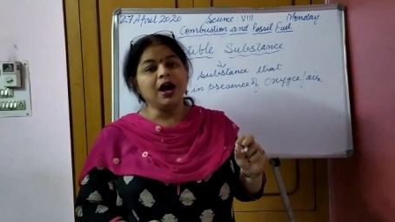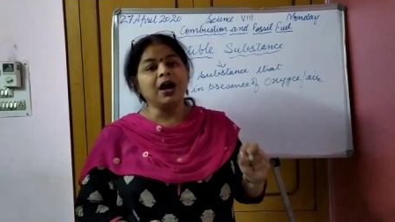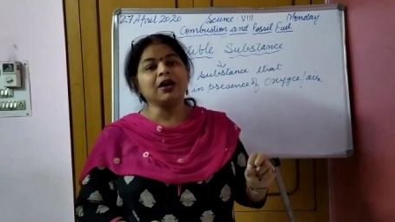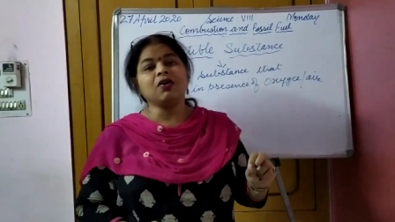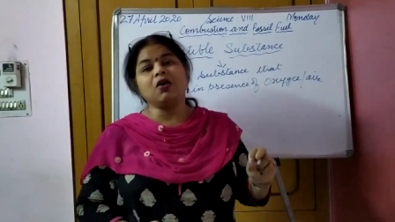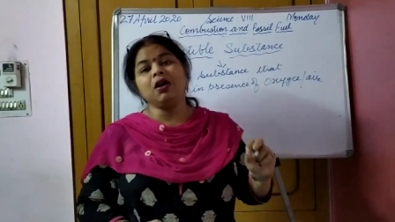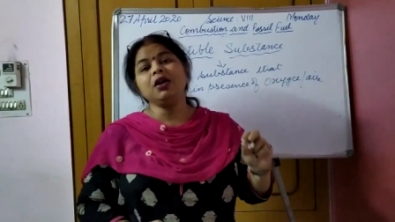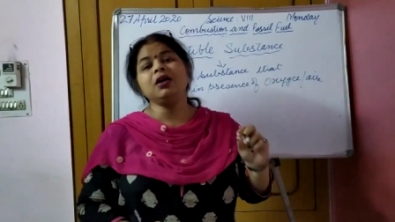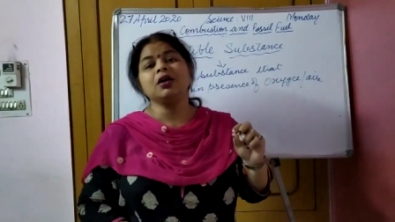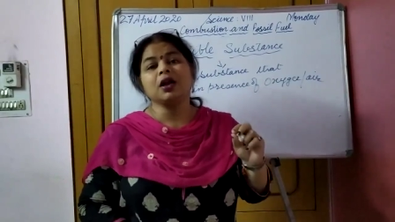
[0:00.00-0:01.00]
are called
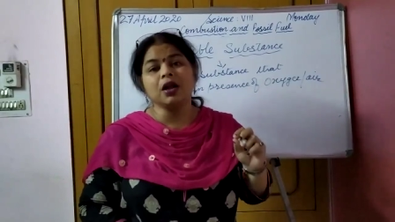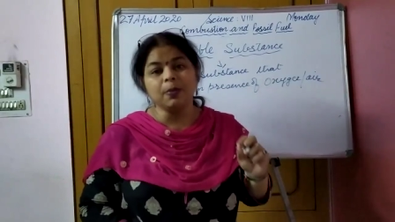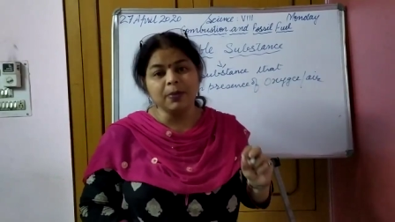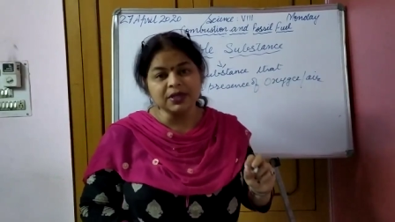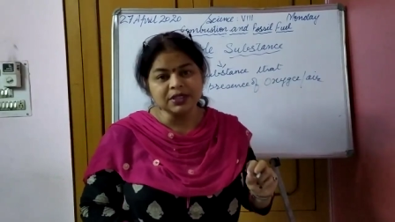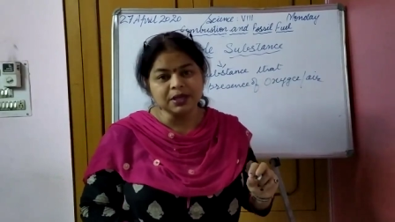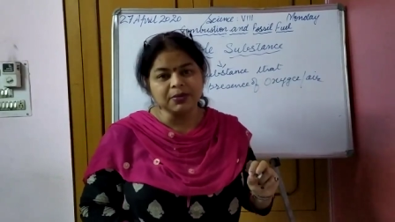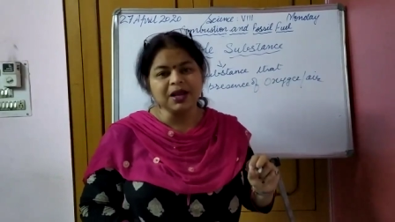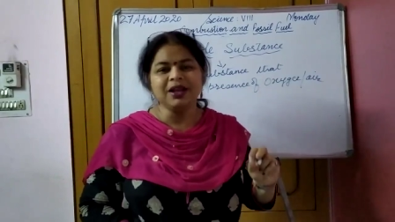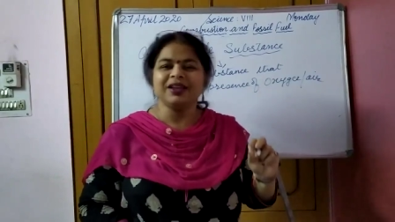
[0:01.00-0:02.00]

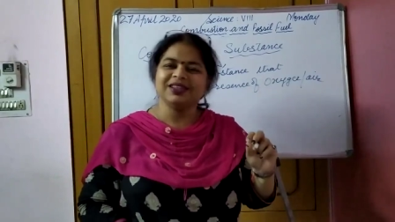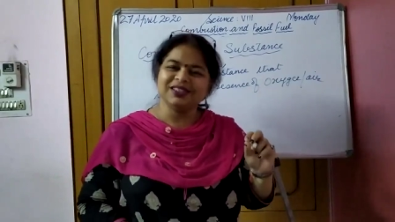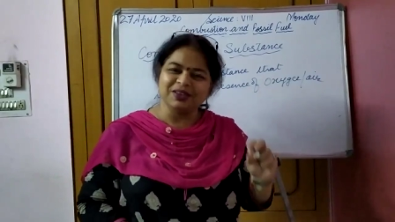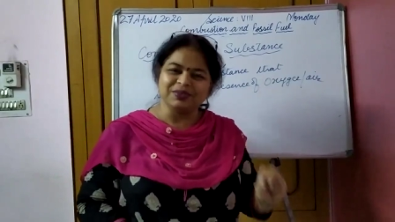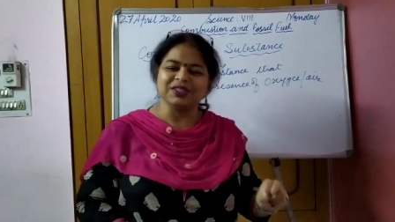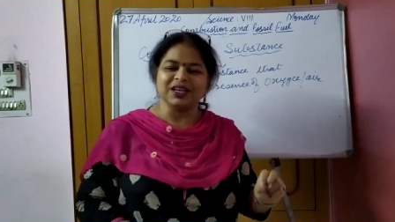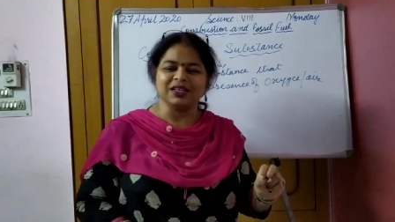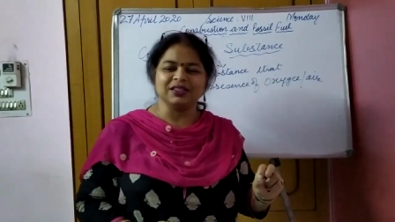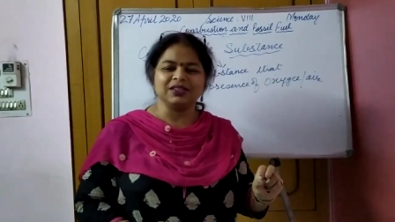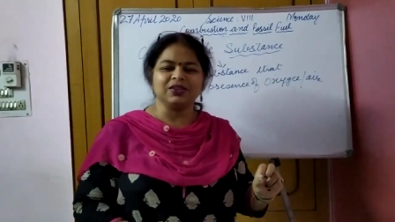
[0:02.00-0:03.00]
combustible
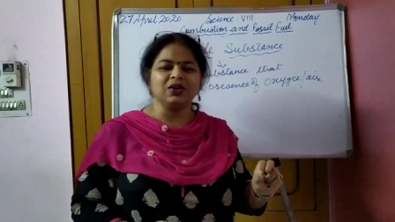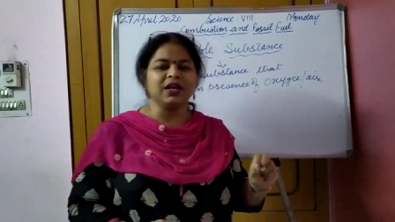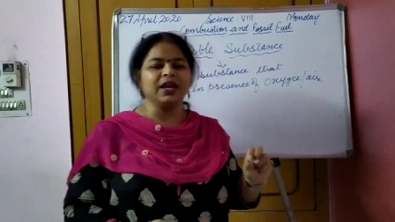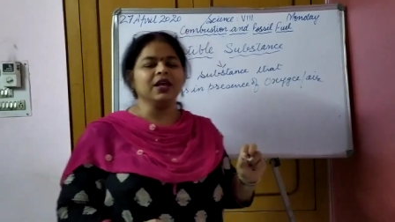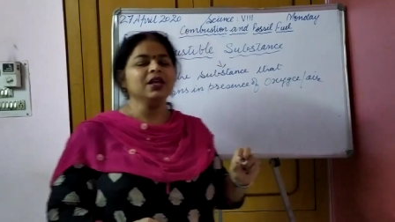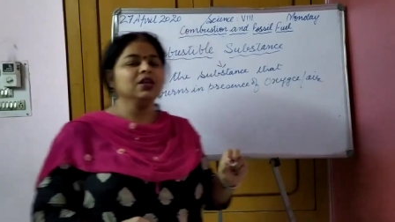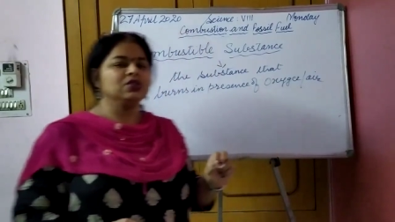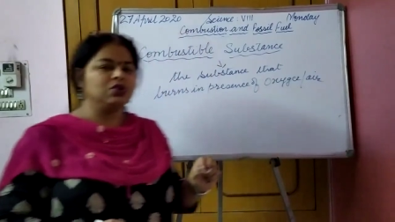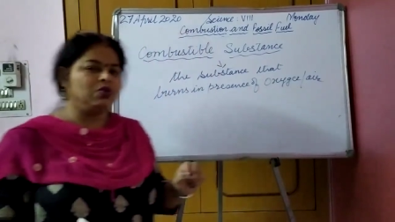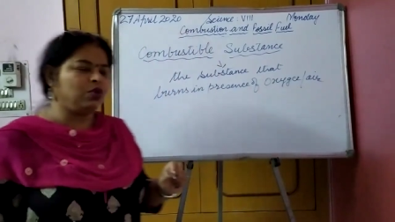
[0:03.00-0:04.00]
substance. Okay,
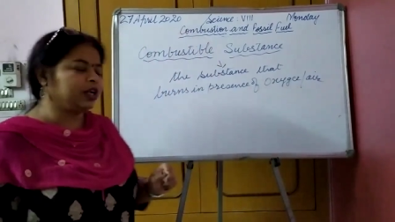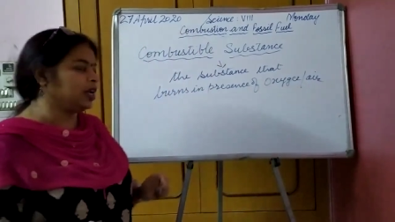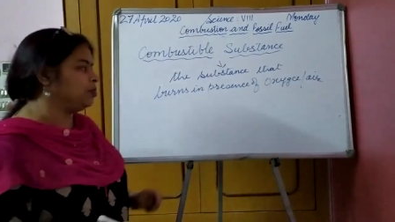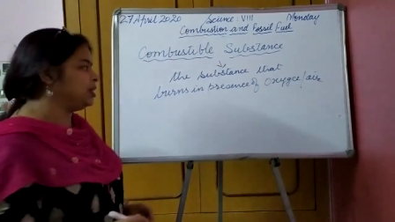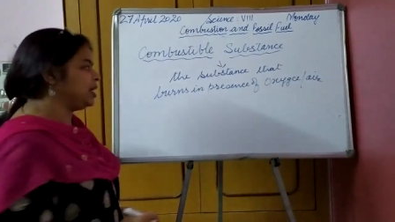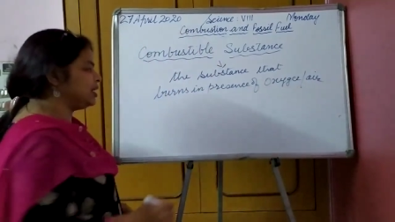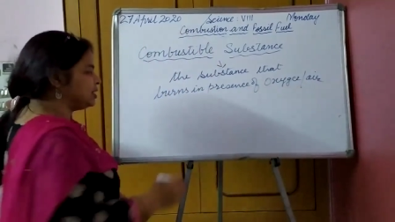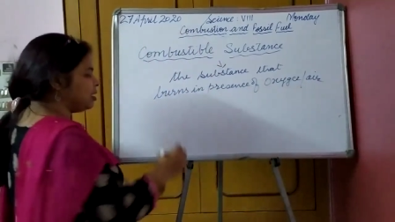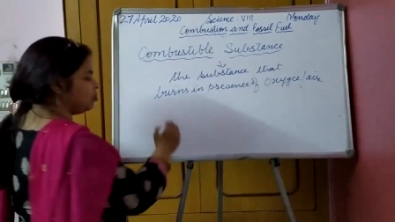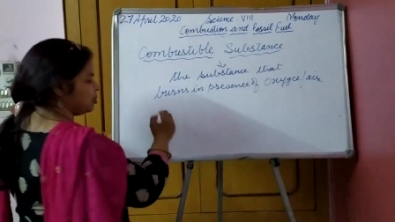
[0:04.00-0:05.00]
so what can be the
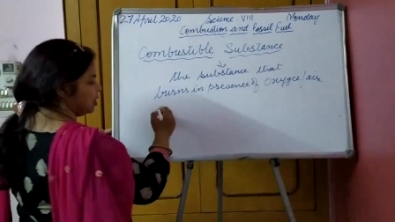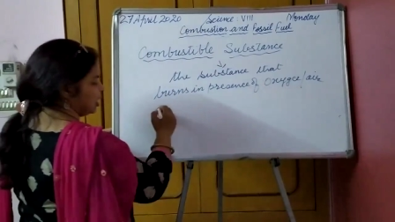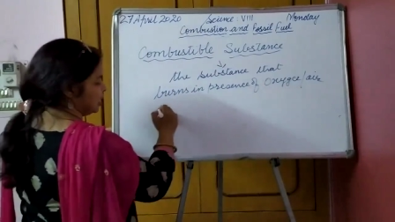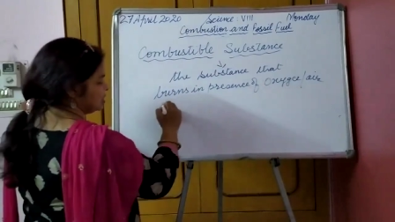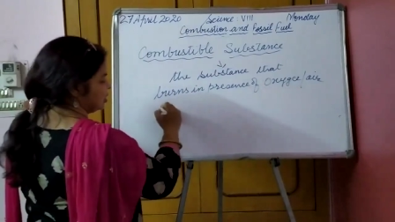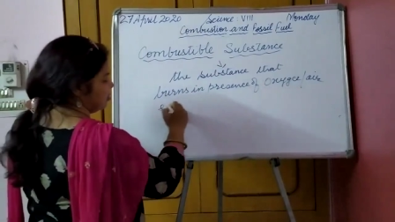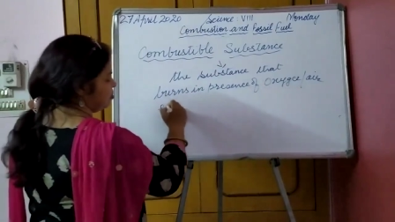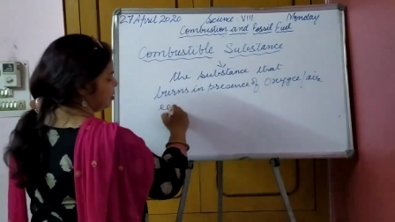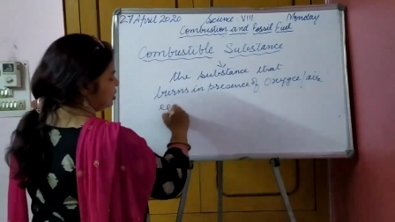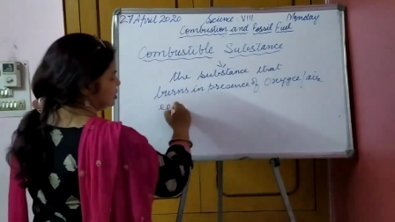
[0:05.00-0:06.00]
example?
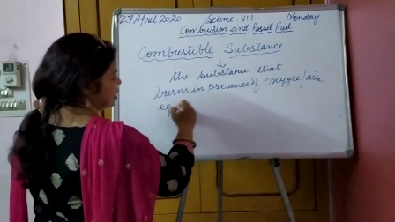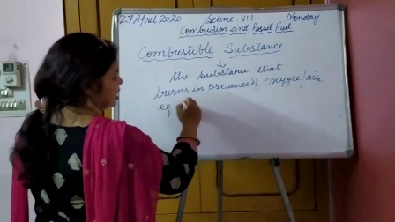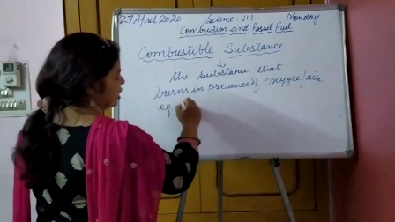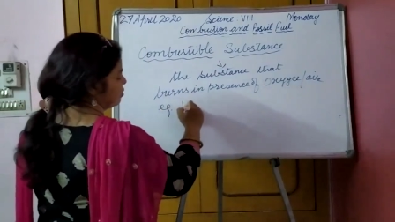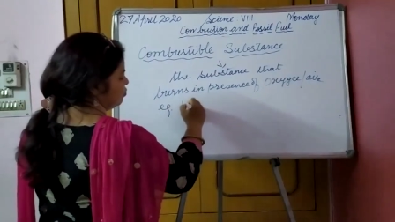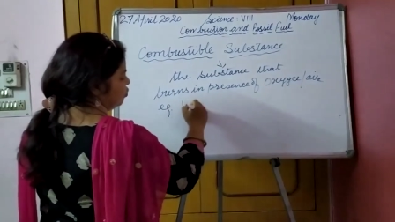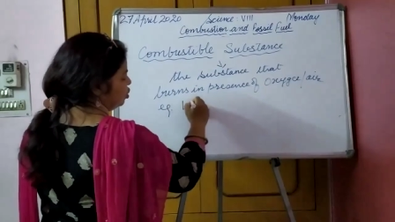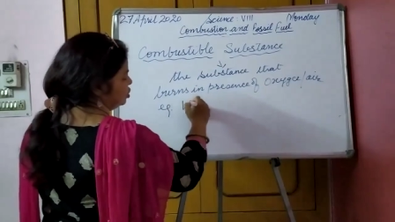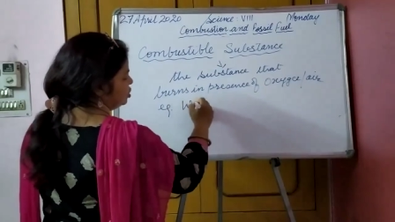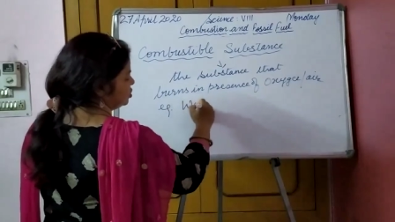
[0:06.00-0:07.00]
Examples like
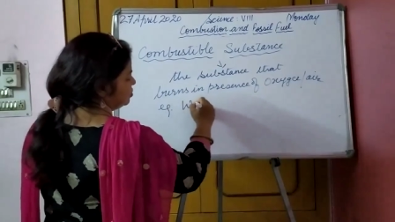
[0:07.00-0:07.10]
wood,